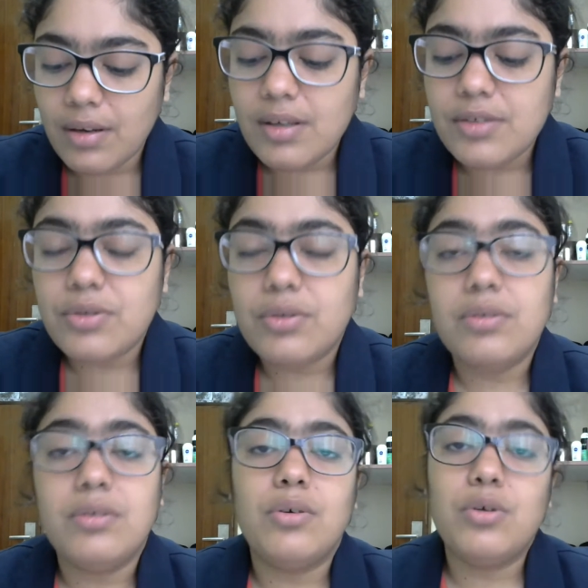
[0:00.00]

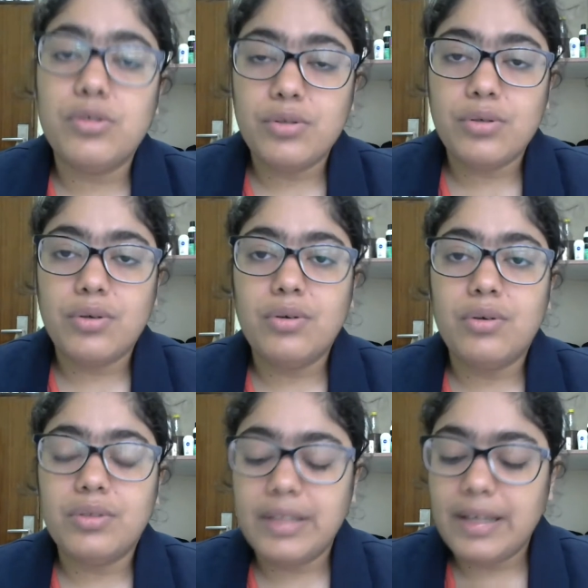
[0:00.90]
So also,
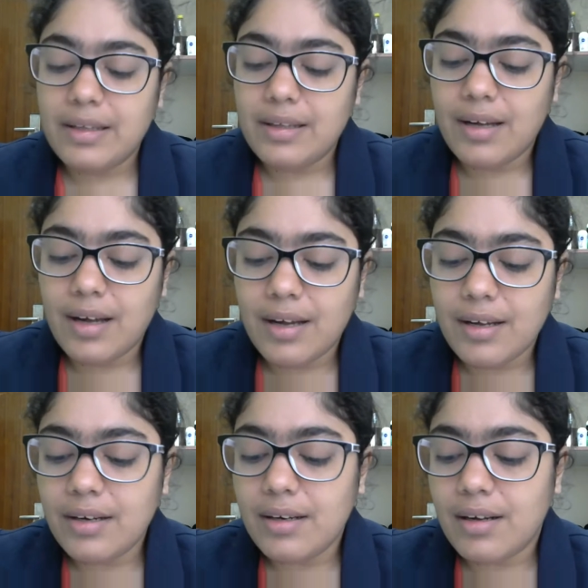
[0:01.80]
on the other
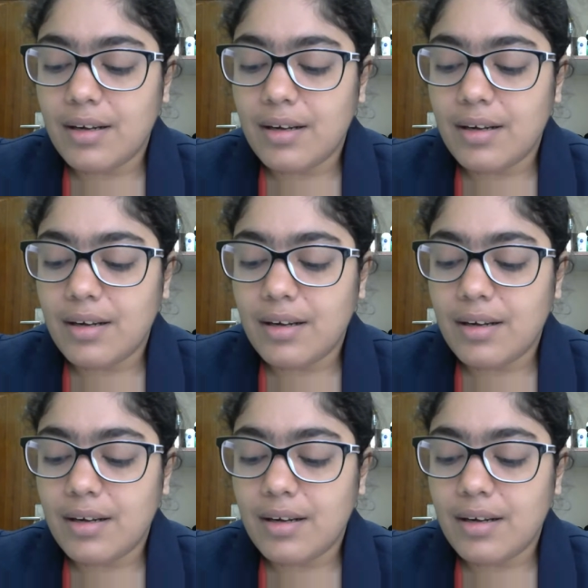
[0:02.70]
hand,